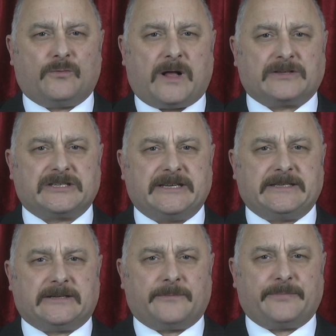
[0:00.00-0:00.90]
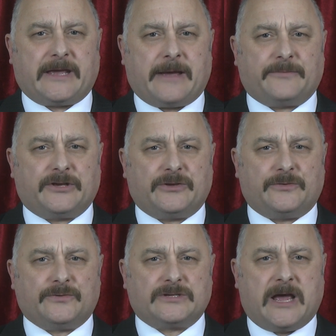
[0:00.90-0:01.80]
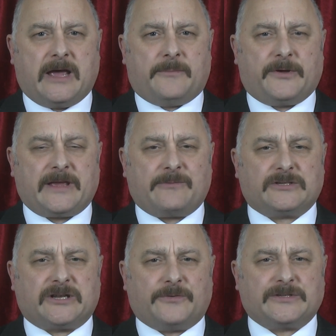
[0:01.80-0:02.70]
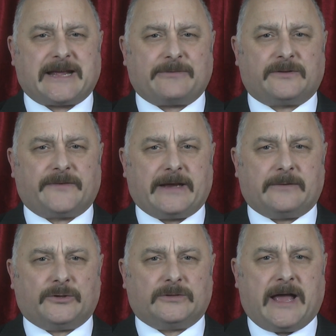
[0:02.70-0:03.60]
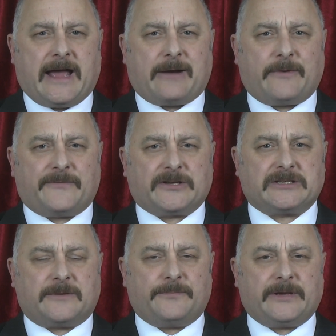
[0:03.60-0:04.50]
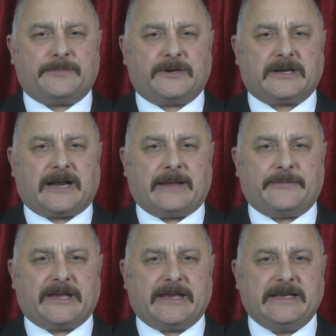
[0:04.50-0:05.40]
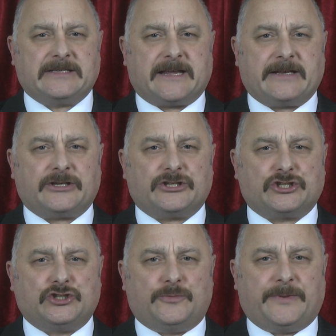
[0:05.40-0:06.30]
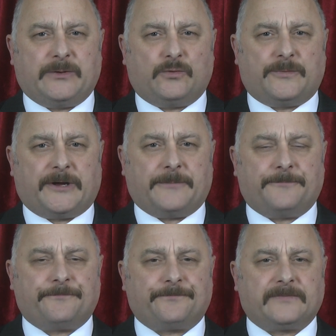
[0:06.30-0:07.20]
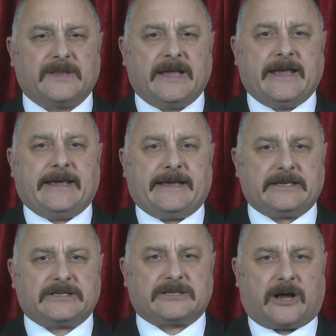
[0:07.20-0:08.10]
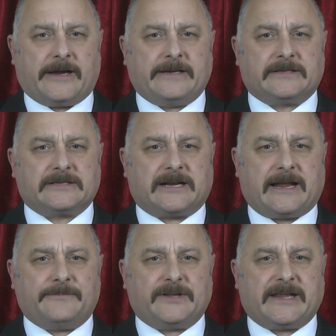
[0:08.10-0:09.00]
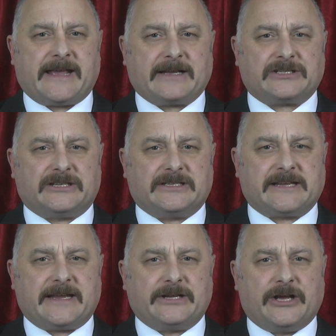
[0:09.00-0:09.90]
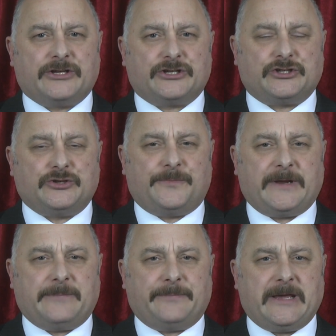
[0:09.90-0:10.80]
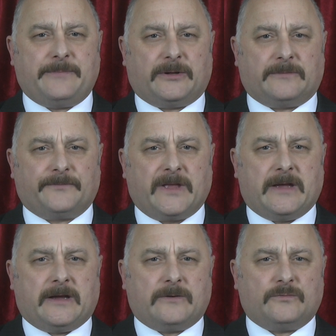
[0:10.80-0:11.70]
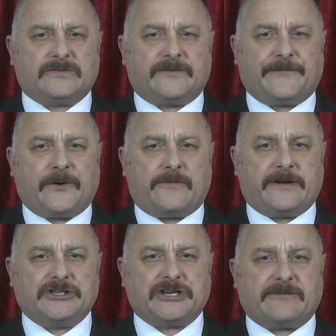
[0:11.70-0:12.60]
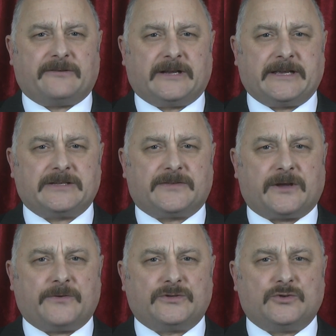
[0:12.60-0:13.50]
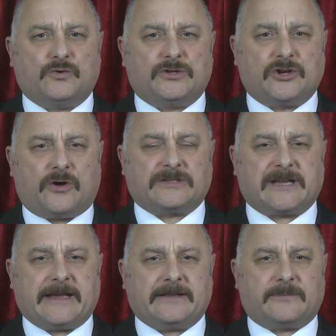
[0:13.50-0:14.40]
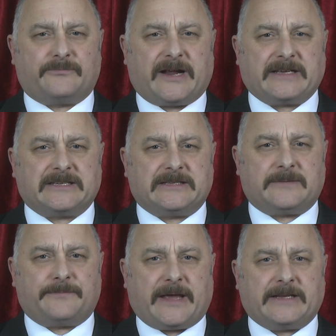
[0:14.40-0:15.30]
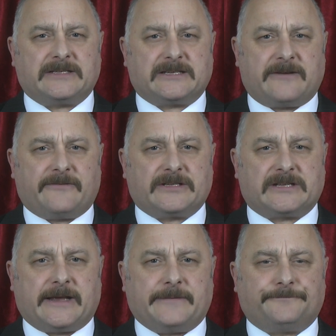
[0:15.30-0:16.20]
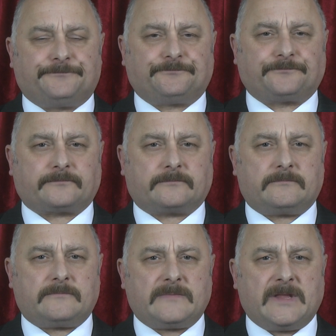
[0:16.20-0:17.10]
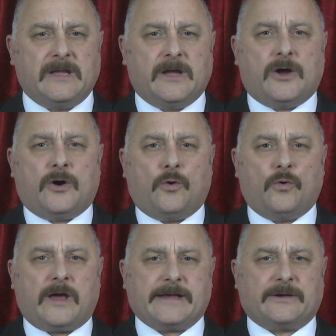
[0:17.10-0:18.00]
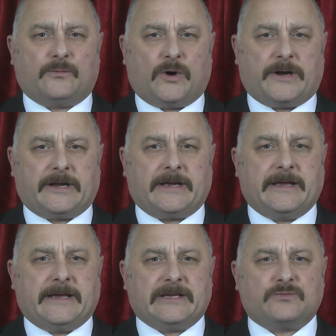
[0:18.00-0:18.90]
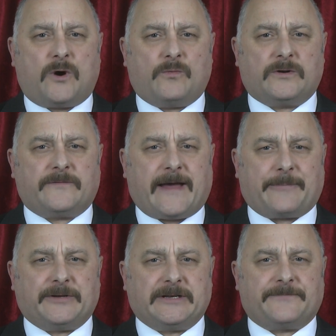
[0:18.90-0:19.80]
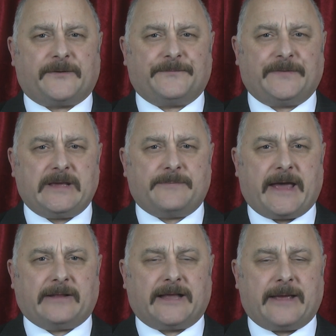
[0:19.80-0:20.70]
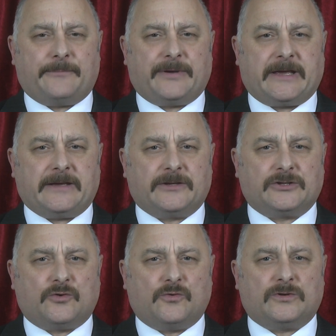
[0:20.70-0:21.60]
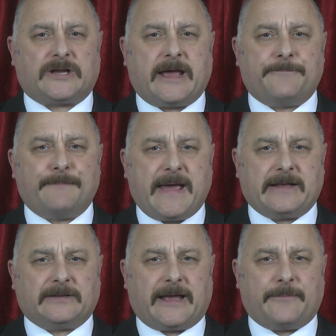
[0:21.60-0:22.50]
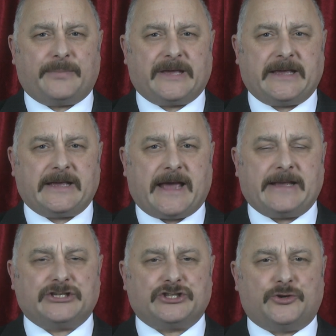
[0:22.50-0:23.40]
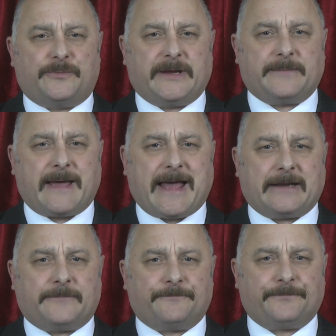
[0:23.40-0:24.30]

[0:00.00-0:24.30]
while seated at PMQs, but there was no sound available. However, some people are claiming he said stupid woman. His side has claimed that he actually said stupid people and was referring generally to those who would not take the Brexit debate seriously. All I can wonder is what would have happened if a female MP had called a male MP a stupid man.